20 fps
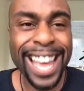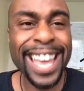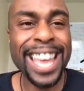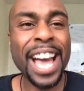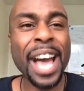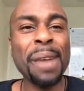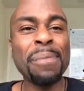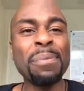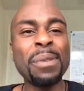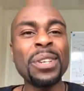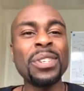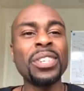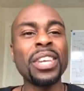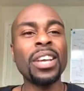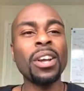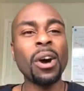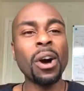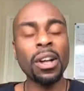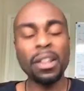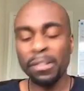I
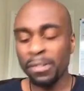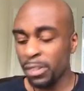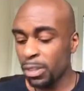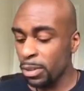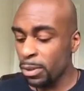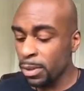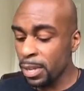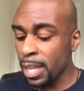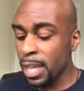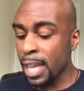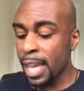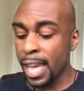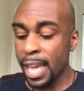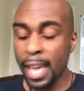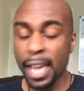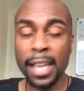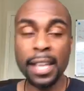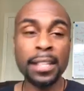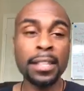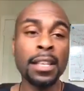appreciate all of you.
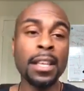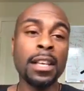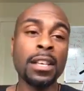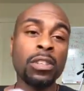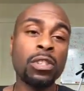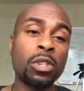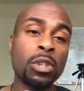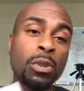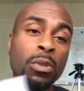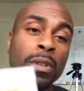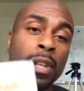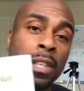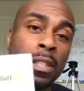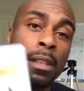And soon, uh,